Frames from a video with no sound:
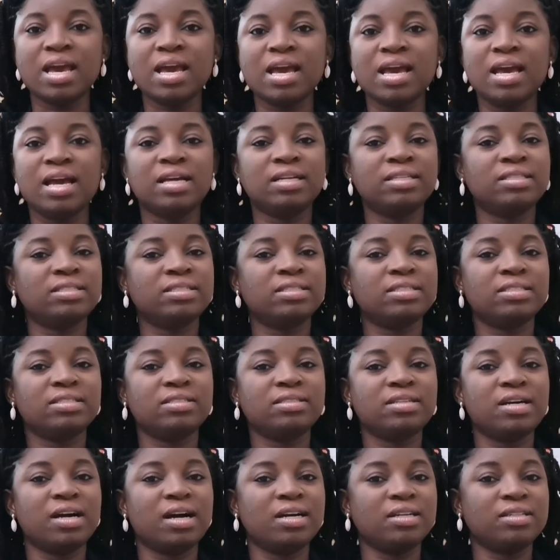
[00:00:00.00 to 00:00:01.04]
And
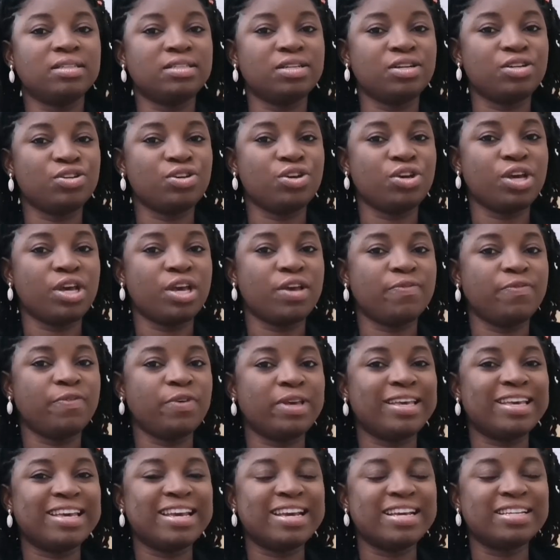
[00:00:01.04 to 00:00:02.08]
I tell you, if you
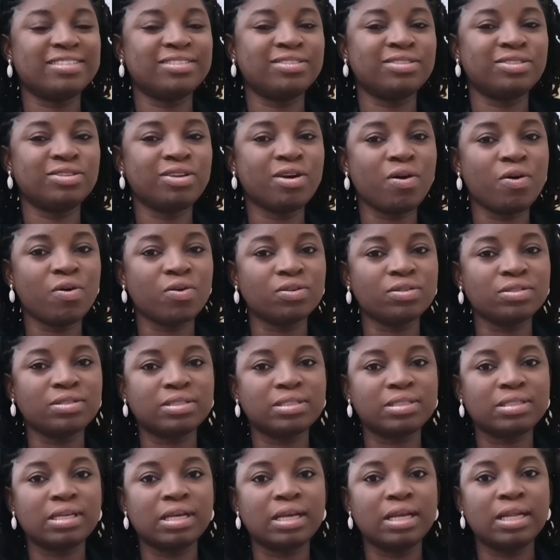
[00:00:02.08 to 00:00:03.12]
cannot
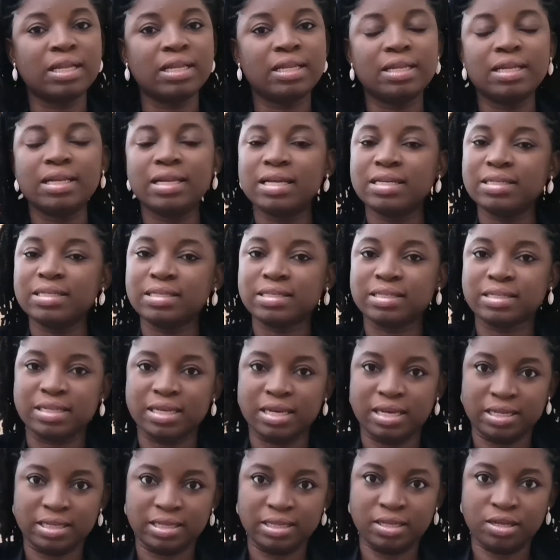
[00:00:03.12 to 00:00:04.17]

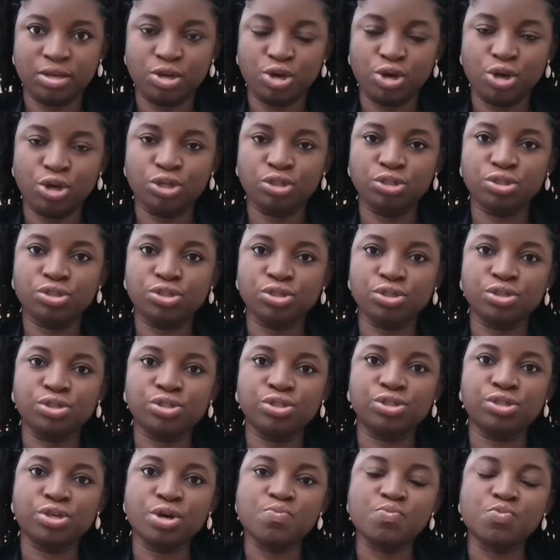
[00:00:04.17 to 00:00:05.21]
listen to
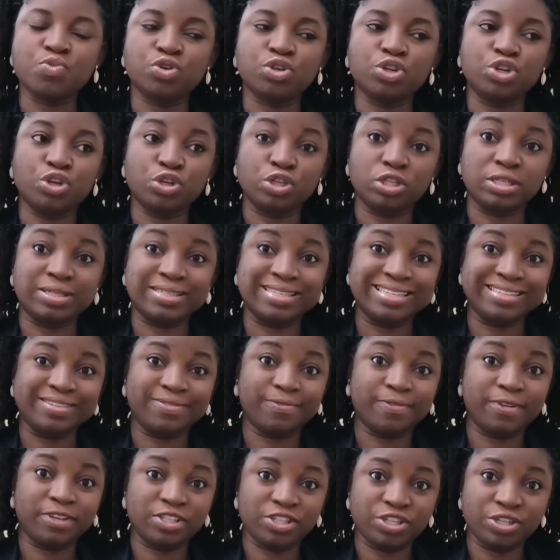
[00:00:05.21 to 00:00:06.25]
someone you see
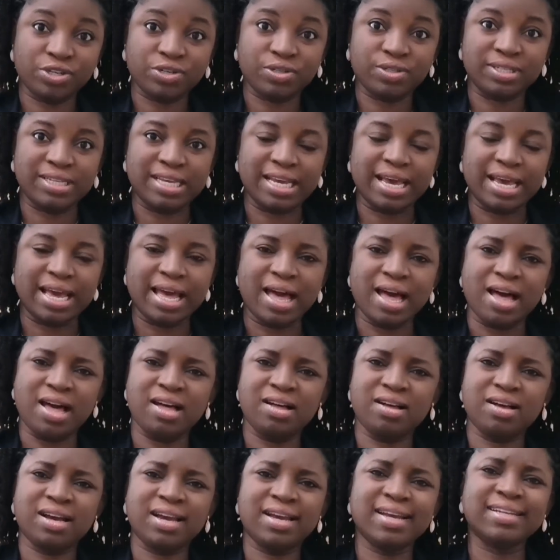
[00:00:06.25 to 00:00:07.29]
physically,
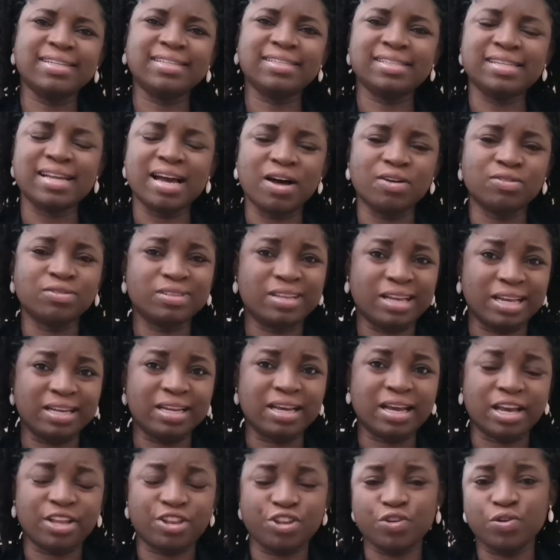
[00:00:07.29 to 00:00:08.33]
how then
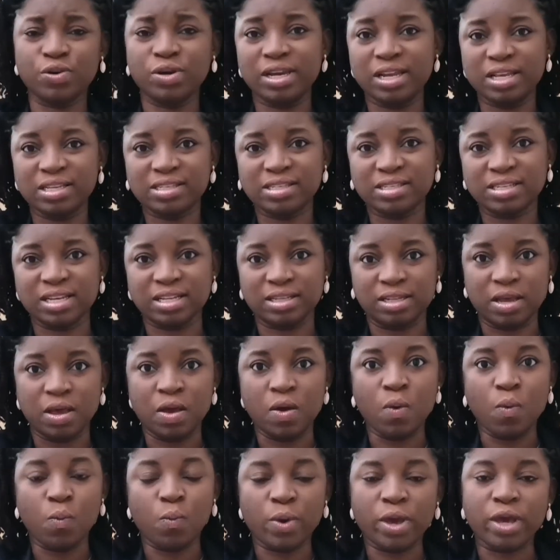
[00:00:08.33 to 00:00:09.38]
can you listen
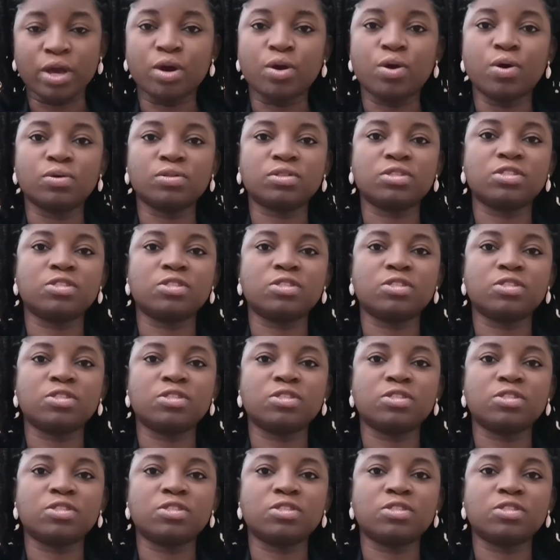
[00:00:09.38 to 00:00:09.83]
when God